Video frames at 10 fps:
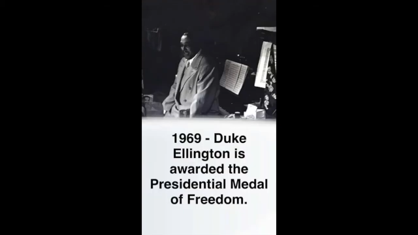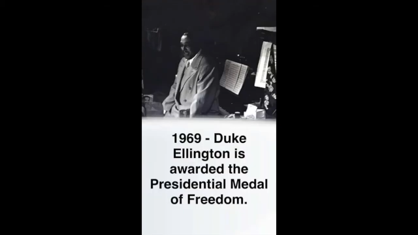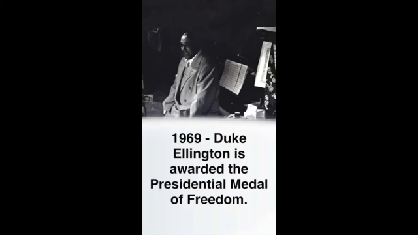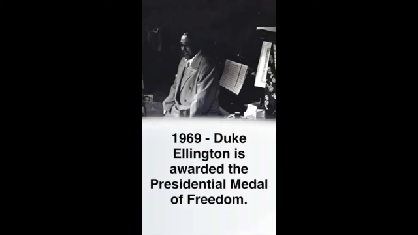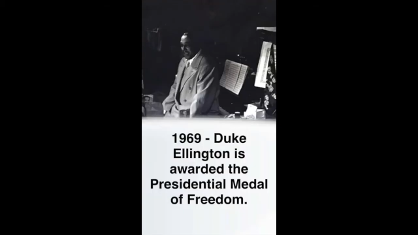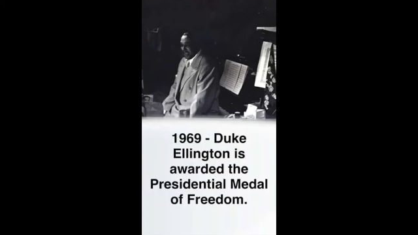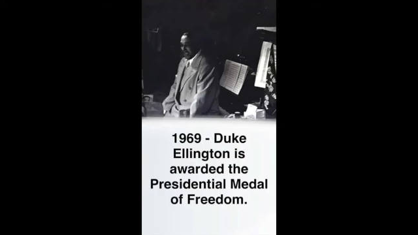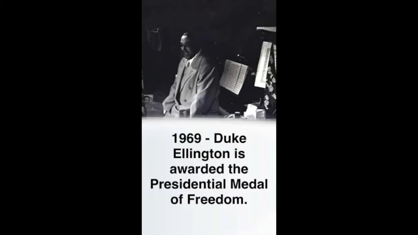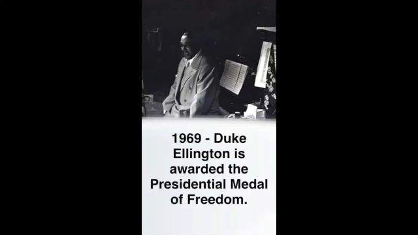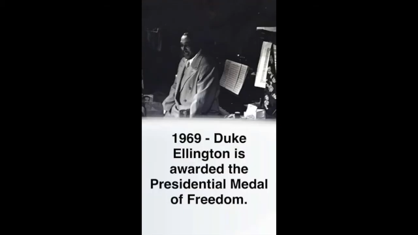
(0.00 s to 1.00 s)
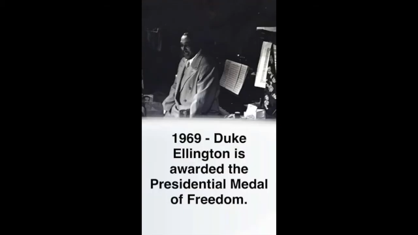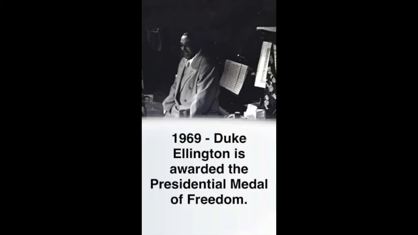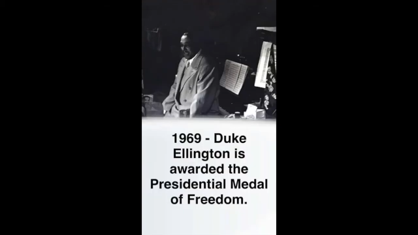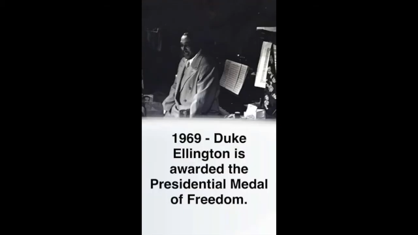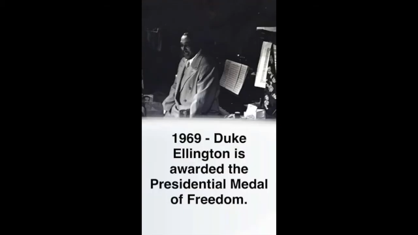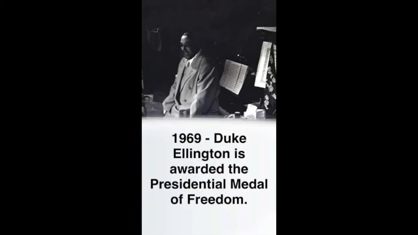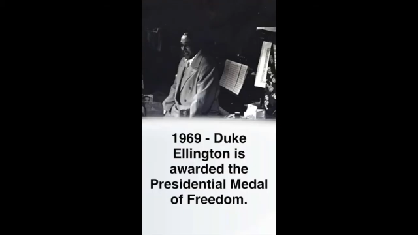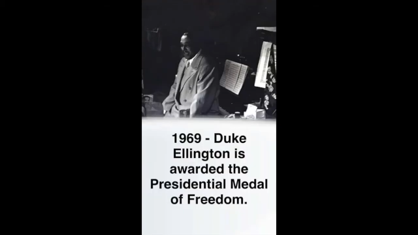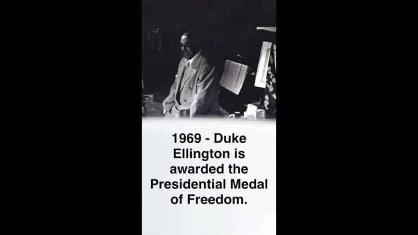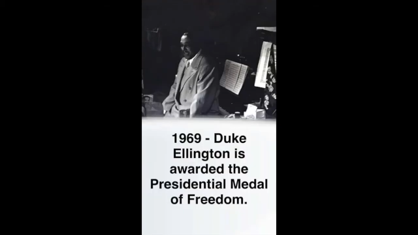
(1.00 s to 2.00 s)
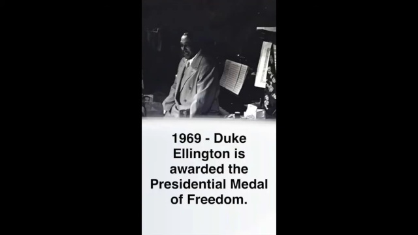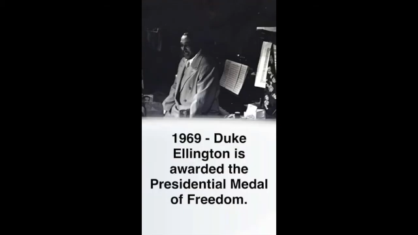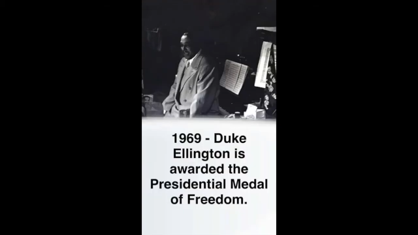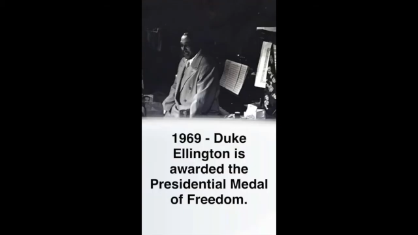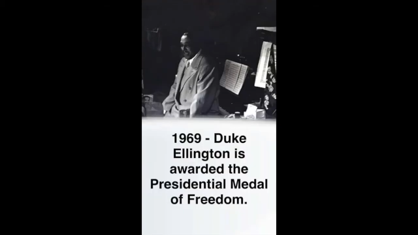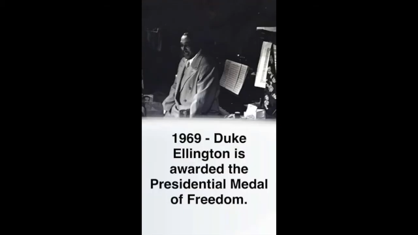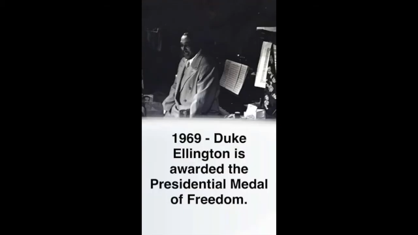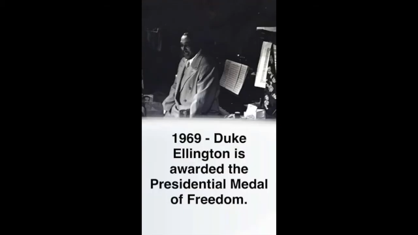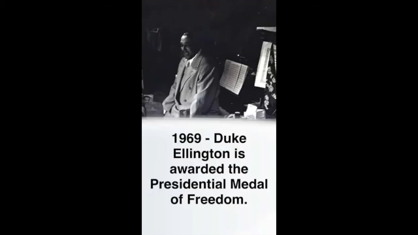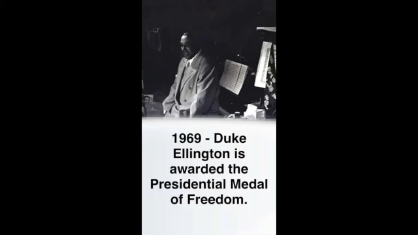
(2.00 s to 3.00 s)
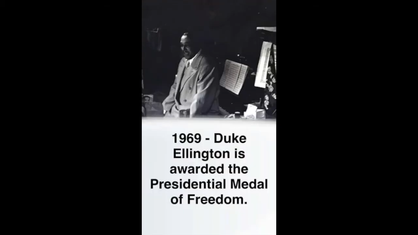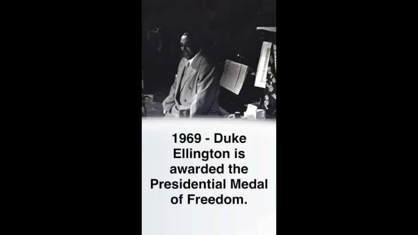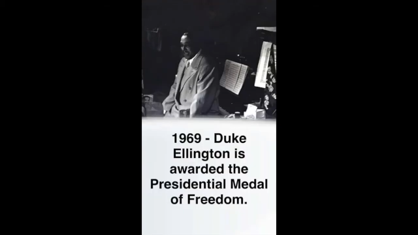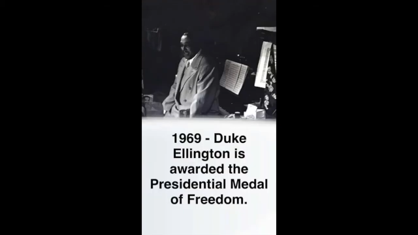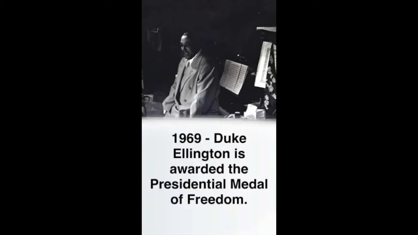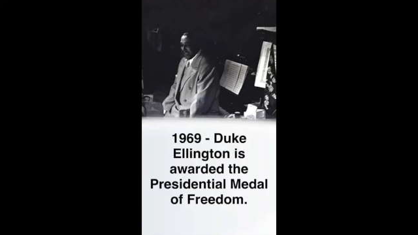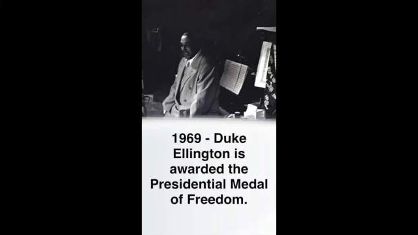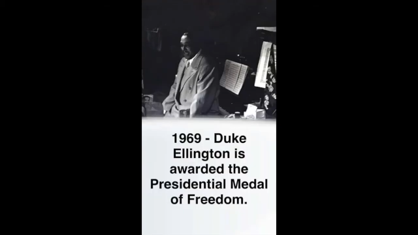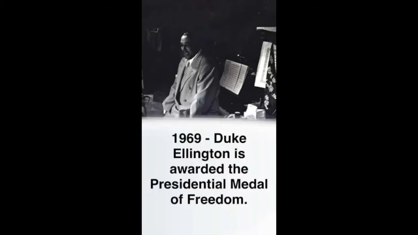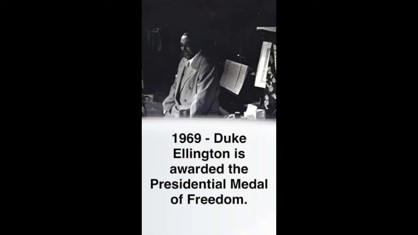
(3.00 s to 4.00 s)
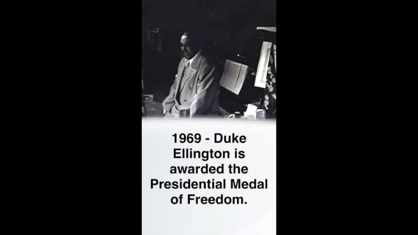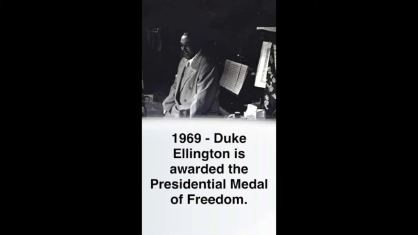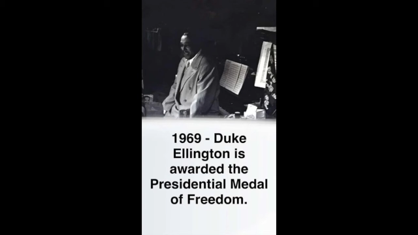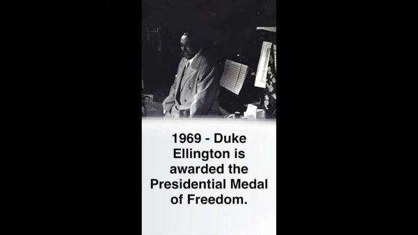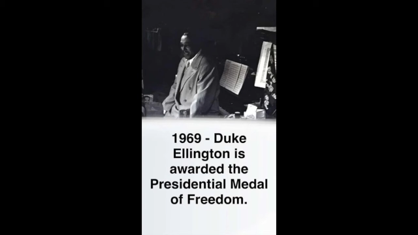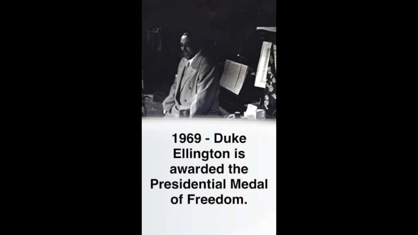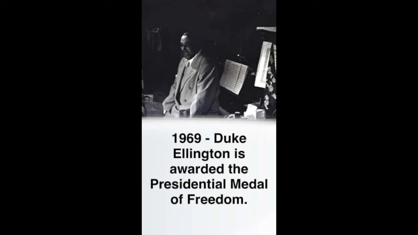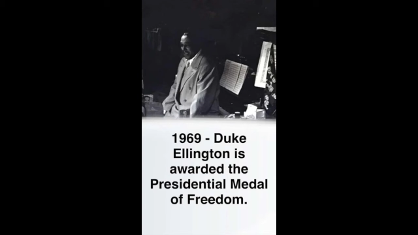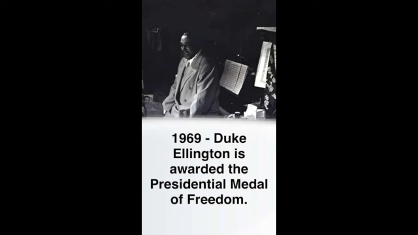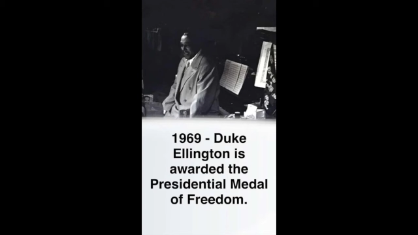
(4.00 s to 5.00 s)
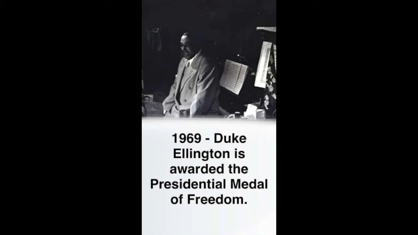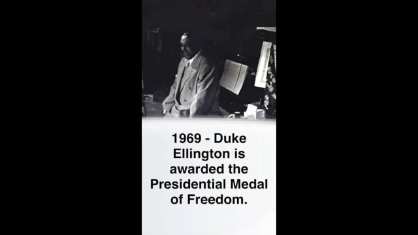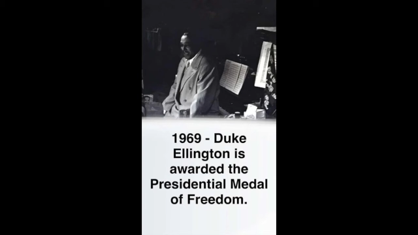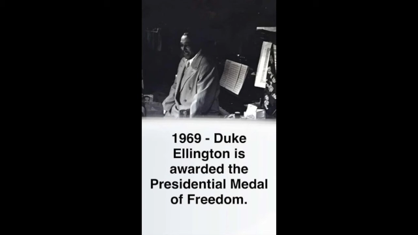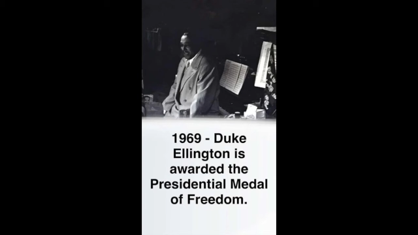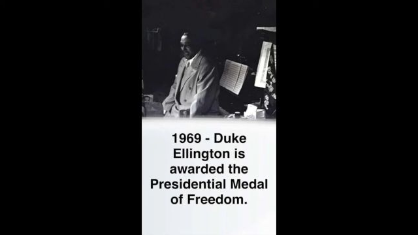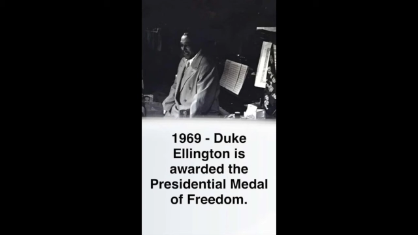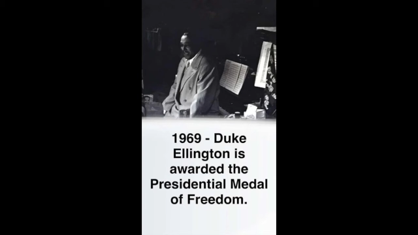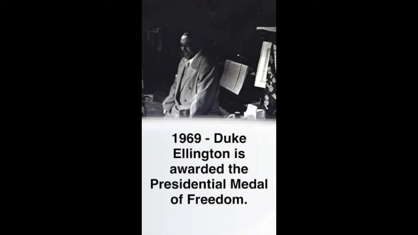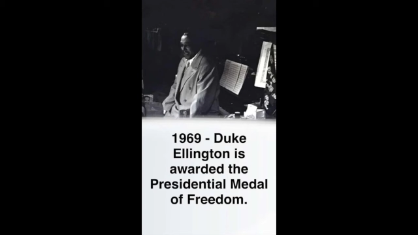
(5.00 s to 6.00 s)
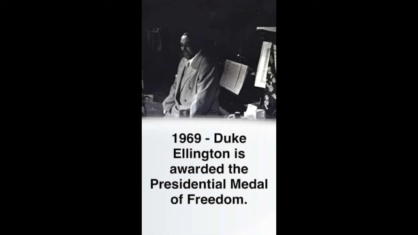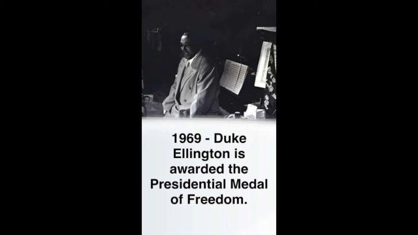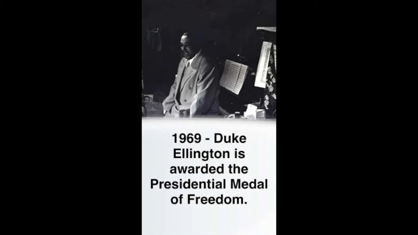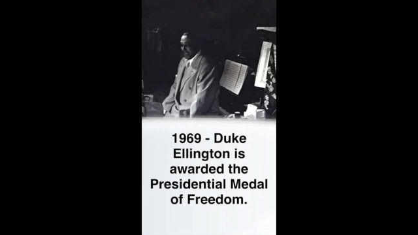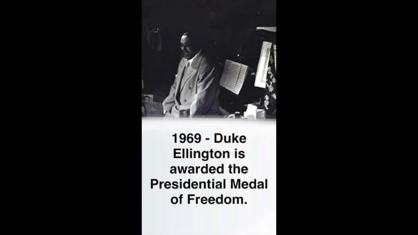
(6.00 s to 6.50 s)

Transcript: No face is visible, so there are no lips to read.